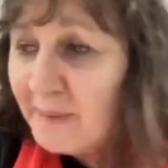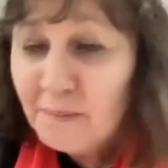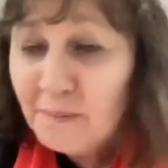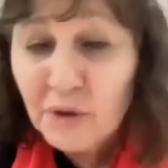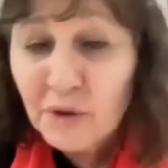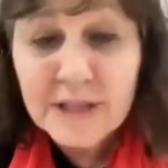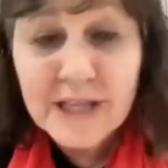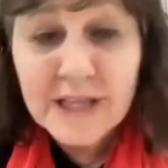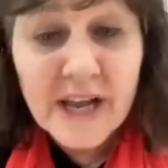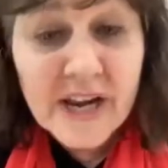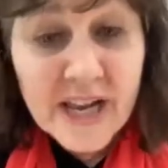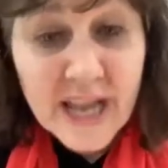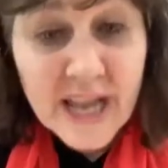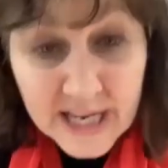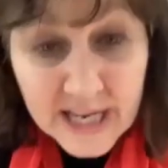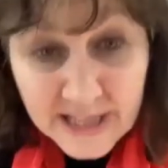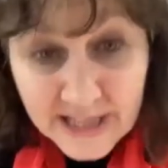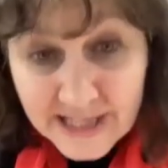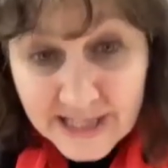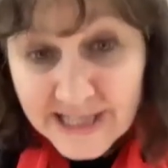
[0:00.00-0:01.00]

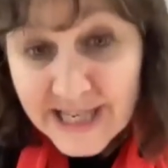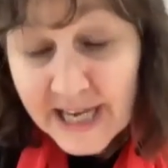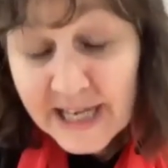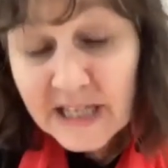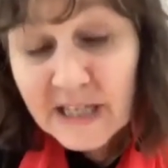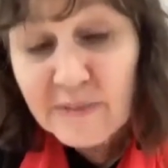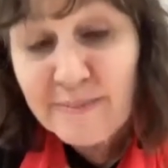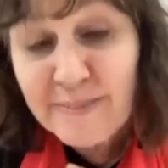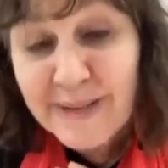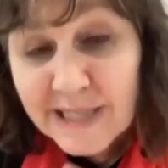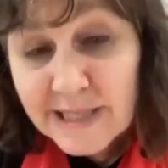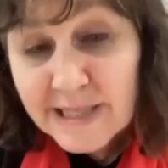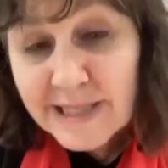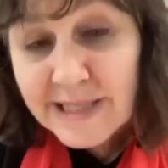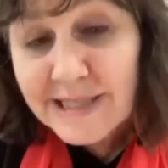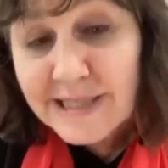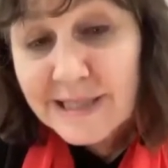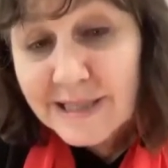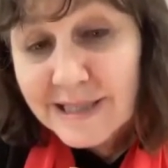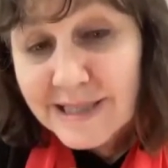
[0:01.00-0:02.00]
Monterrey, the second
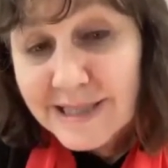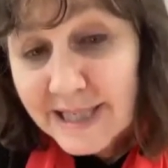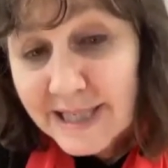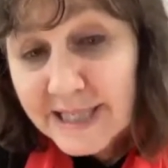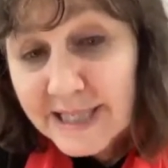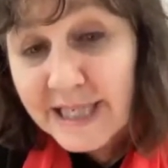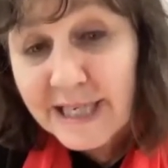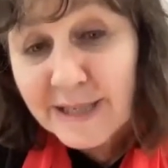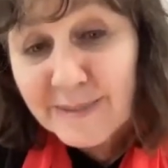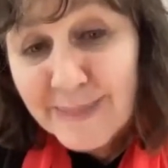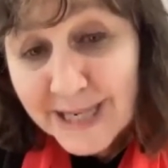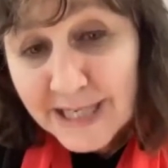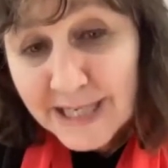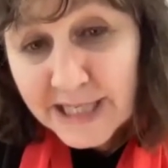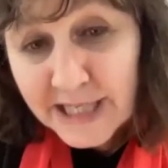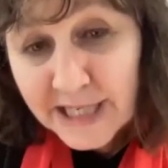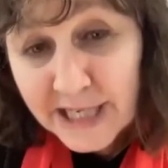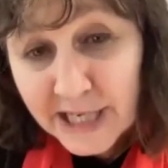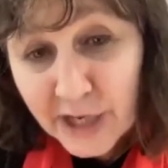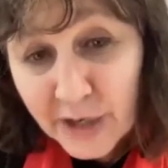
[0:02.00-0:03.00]
biggest city in
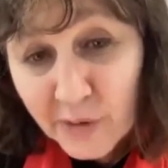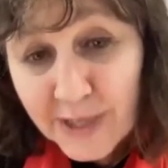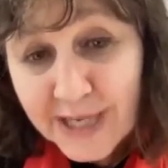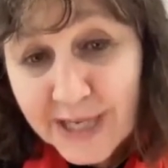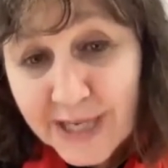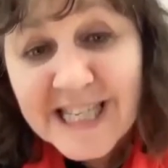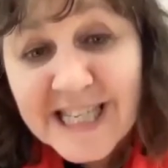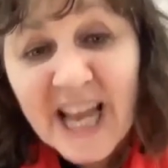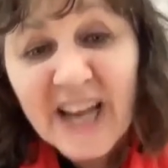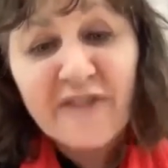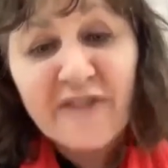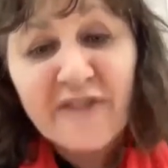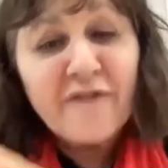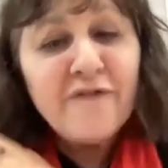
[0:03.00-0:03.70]
Mexico, is at